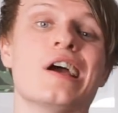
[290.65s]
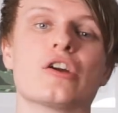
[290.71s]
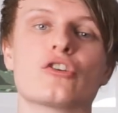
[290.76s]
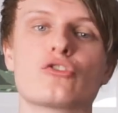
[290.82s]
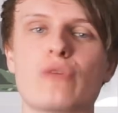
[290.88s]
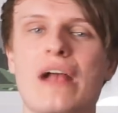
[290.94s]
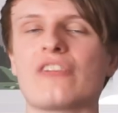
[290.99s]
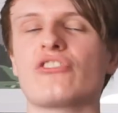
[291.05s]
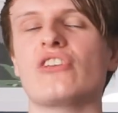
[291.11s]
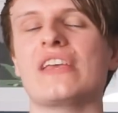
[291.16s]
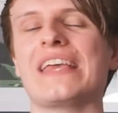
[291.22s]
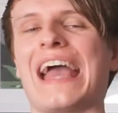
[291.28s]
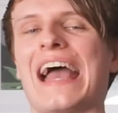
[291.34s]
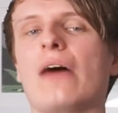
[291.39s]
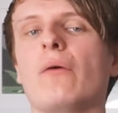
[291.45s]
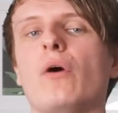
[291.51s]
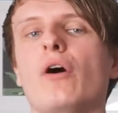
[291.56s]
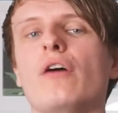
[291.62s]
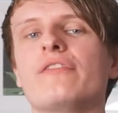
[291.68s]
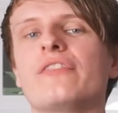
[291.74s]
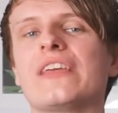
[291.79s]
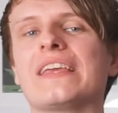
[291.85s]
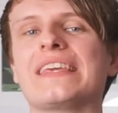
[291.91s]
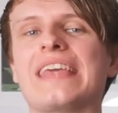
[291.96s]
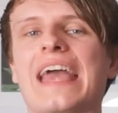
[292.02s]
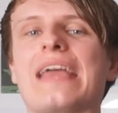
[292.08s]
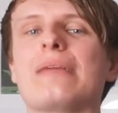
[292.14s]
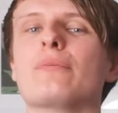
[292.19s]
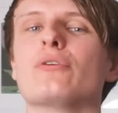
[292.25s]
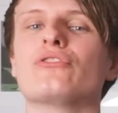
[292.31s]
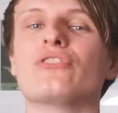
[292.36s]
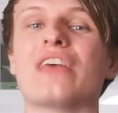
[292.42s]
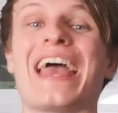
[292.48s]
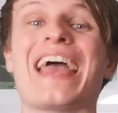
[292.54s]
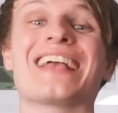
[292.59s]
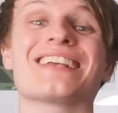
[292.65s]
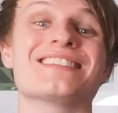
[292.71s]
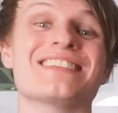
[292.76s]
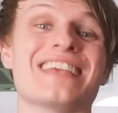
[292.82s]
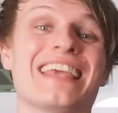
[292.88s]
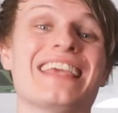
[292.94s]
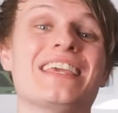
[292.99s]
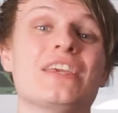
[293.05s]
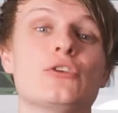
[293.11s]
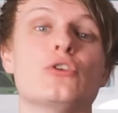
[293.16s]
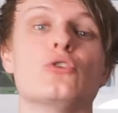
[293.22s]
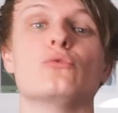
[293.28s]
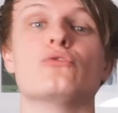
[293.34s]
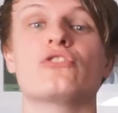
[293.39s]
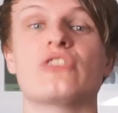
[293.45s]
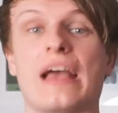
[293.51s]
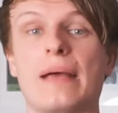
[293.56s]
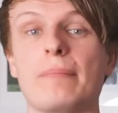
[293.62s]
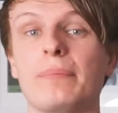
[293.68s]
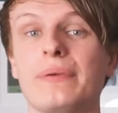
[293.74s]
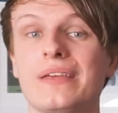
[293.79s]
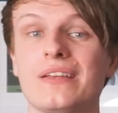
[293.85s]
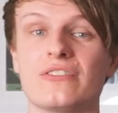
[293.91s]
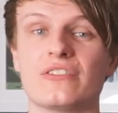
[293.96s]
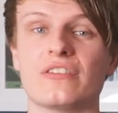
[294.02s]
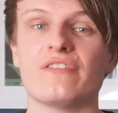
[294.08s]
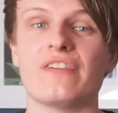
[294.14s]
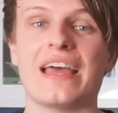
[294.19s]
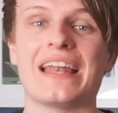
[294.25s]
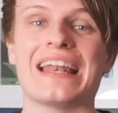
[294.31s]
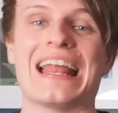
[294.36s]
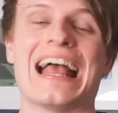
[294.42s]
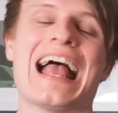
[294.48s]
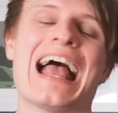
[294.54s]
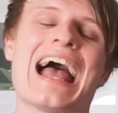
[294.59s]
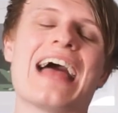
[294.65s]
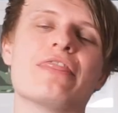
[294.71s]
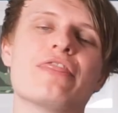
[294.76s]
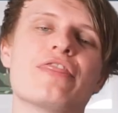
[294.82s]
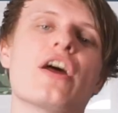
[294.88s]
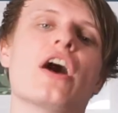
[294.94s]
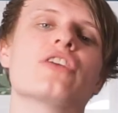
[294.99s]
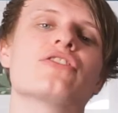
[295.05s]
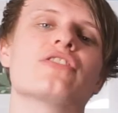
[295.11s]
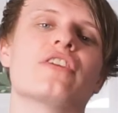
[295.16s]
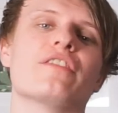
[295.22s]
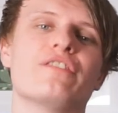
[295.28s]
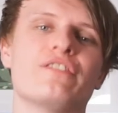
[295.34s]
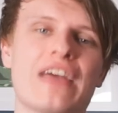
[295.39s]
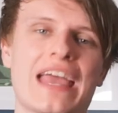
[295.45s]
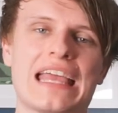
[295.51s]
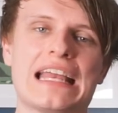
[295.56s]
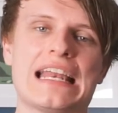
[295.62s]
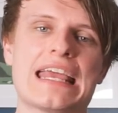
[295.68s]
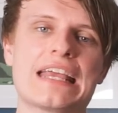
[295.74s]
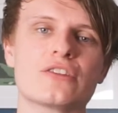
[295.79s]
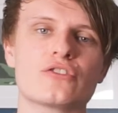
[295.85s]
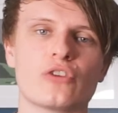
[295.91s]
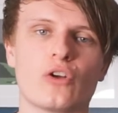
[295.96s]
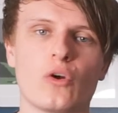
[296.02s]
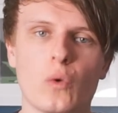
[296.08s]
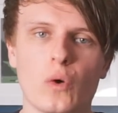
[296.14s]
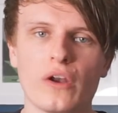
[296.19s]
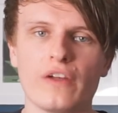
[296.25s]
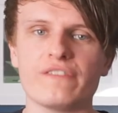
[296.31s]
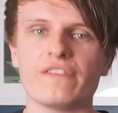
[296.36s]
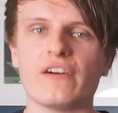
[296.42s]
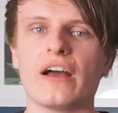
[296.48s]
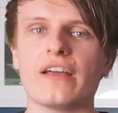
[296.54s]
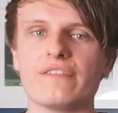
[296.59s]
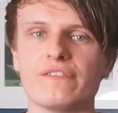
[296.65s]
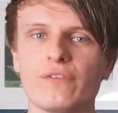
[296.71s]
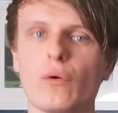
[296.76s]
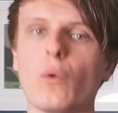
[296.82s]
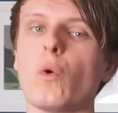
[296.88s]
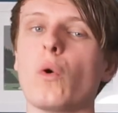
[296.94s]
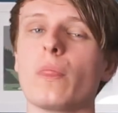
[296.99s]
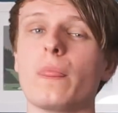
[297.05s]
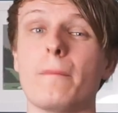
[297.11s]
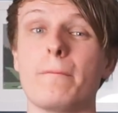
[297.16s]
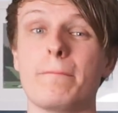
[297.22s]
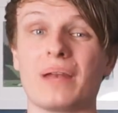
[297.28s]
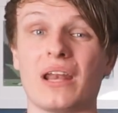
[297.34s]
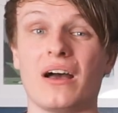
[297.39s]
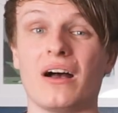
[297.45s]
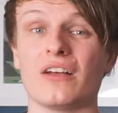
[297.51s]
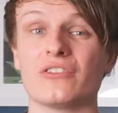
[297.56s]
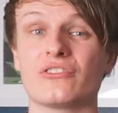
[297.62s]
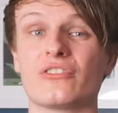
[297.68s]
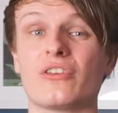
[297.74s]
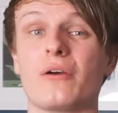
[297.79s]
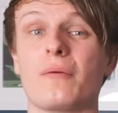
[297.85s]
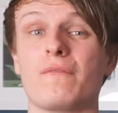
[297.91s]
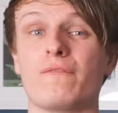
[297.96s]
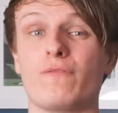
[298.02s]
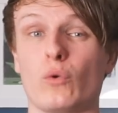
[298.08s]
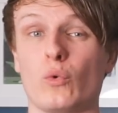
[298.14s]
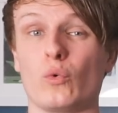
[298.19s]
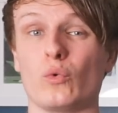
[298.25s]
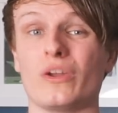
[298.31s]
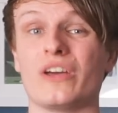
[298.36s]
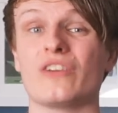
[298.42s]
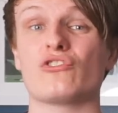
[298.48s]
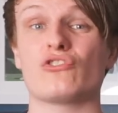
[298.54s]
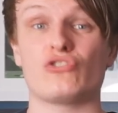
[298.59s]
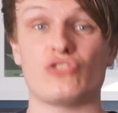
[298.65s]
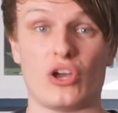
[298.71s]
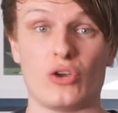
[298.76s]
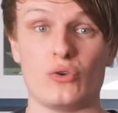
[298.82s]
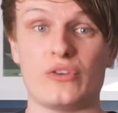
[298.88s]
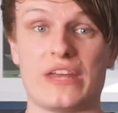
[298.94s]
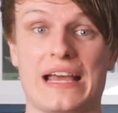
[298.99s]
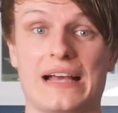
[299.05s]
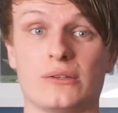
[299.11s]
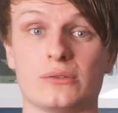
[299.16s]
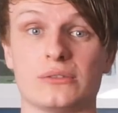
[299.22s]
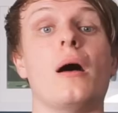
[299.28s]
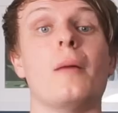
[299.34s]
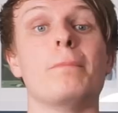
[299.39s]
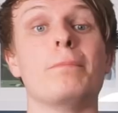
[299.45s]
crashing out of the Gamers X EU Champions event and thus failing to qualify for the Blast Fall Showdown.